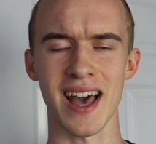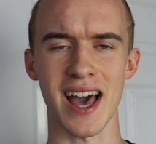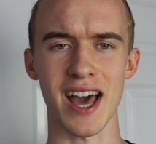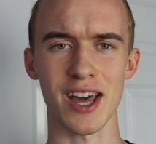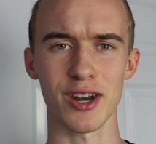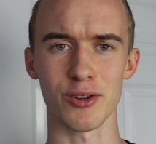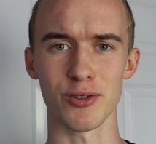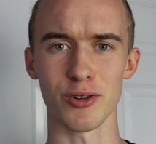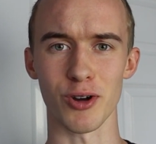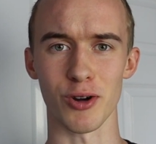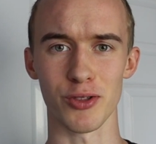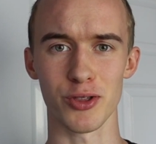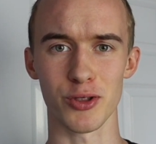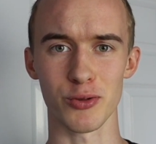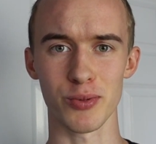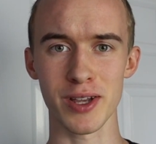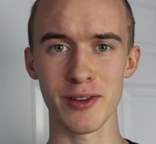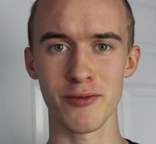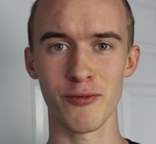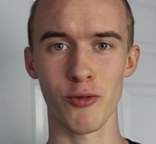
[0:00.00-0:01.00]
I don't know,
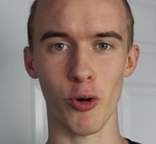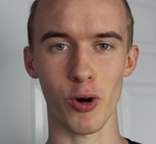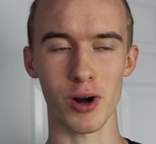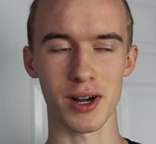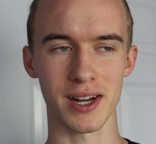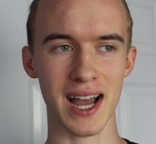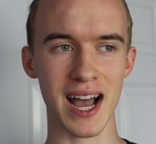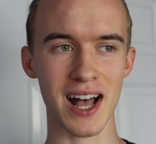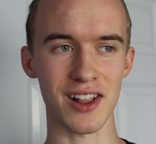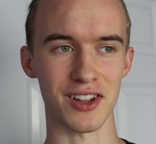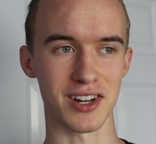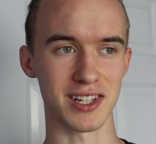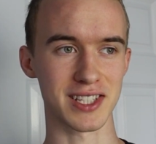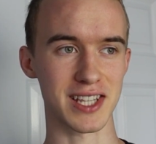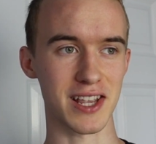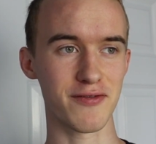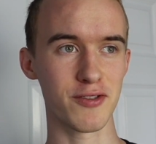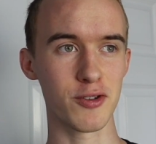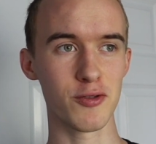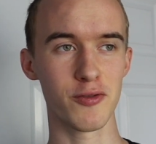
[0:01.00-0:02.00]
three, four
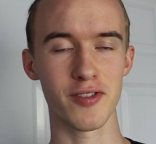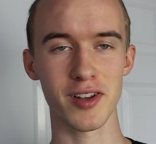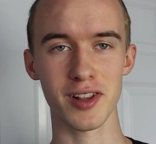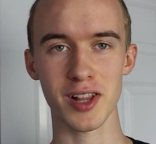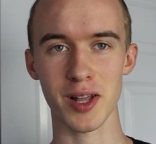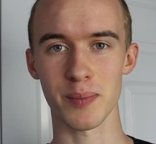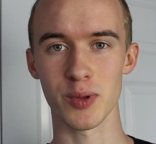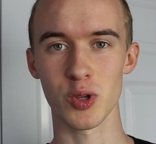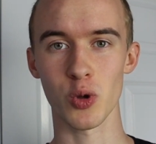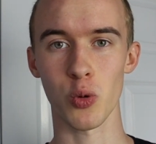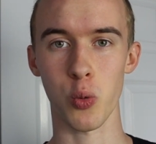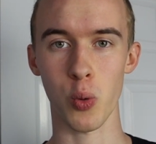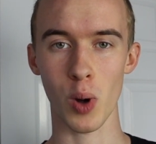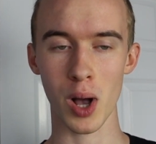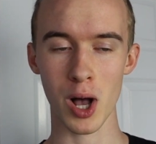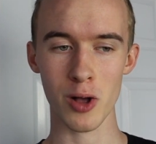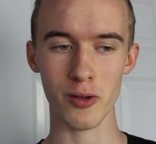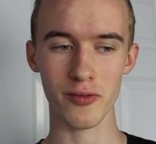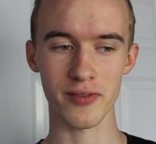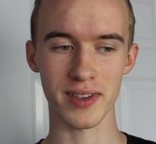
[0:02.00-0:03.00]
dollars. If you fill up
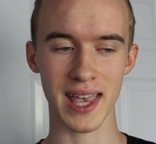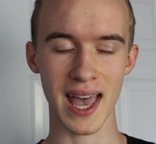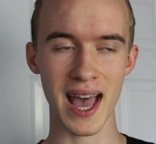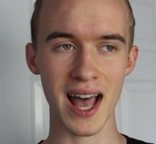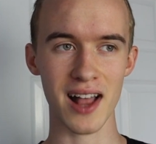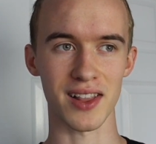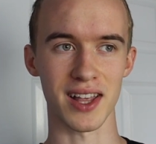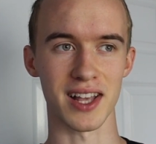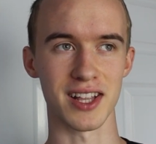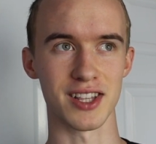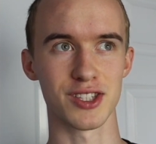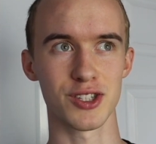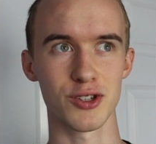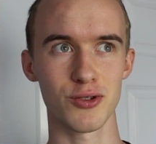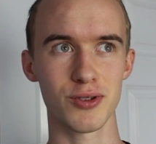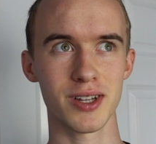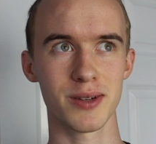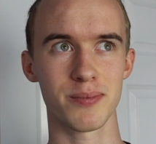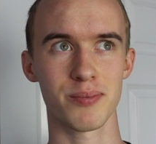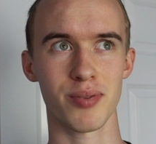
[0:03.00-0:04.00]
12 gallons,
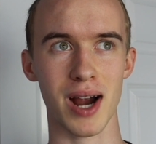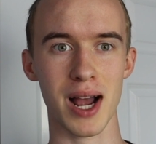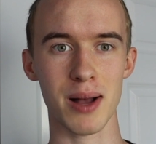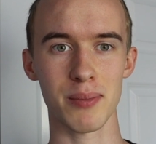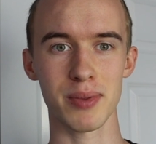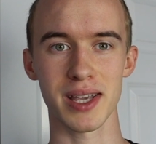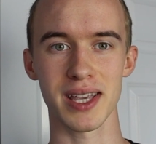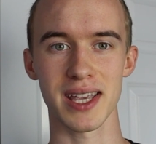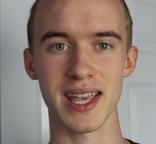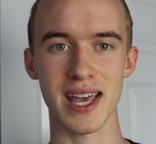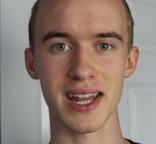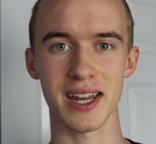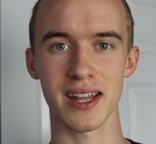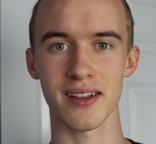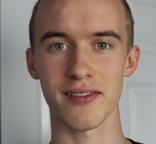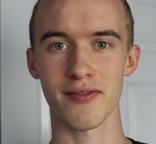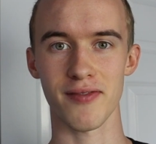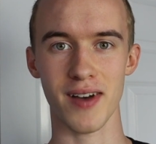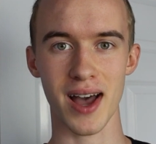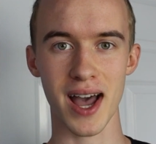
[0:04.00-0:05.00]
you could probably
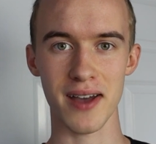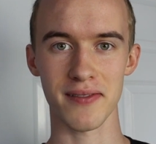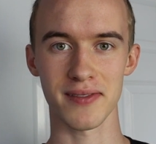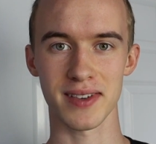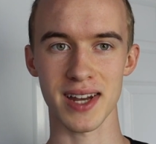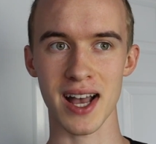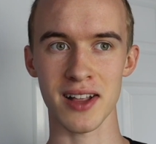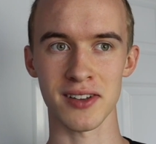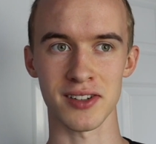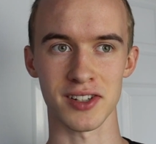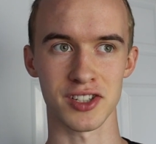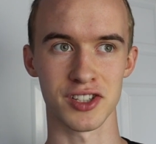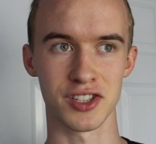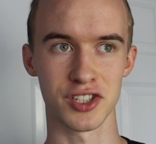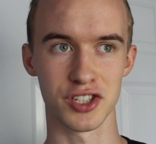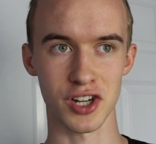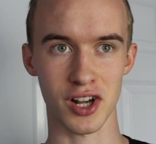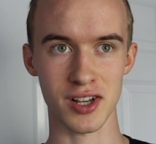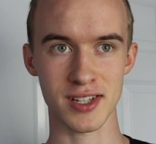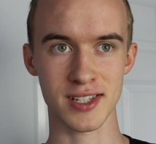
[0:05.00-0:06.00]
get five
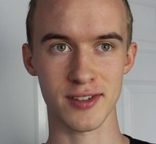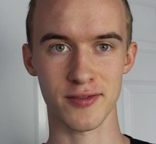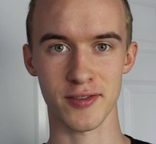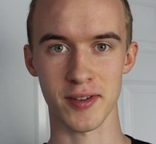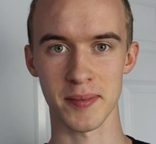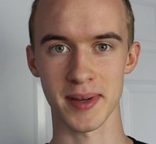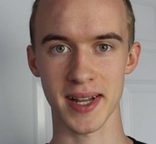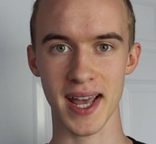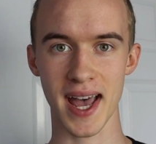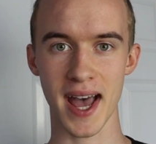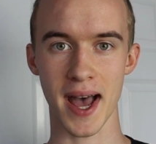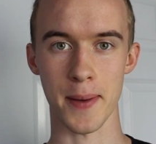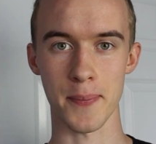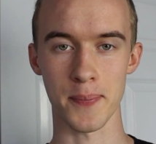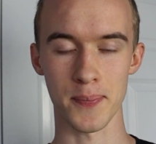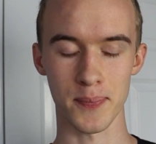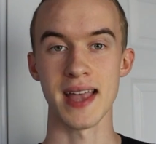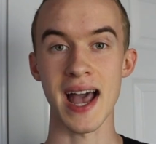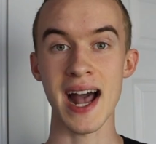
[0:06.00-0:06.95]
dollars just from that.